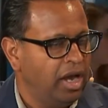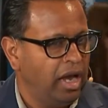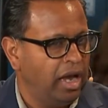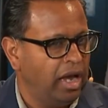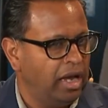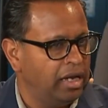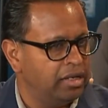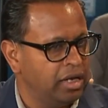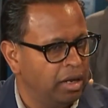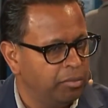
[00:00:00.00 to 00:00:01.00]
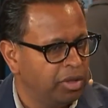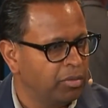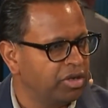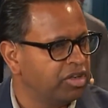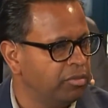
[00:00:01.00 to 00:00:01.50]
And uh, Bill
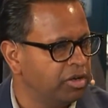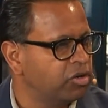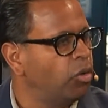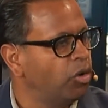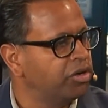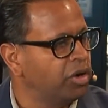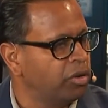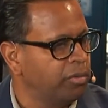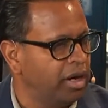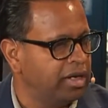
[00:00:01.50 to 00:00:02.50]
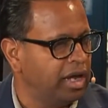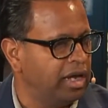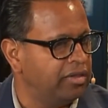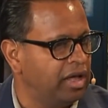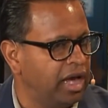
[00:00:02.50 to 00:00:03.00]
McDermott quoted on
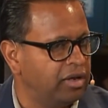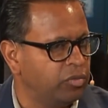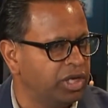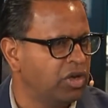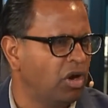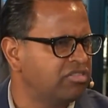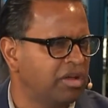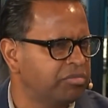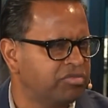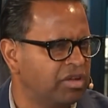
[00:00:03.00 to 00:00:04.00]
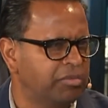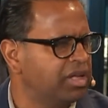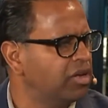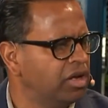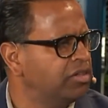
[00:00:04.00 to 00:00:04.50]
Monday that we got some,
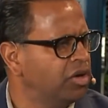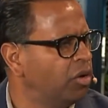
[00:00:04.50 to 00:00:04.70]
something in the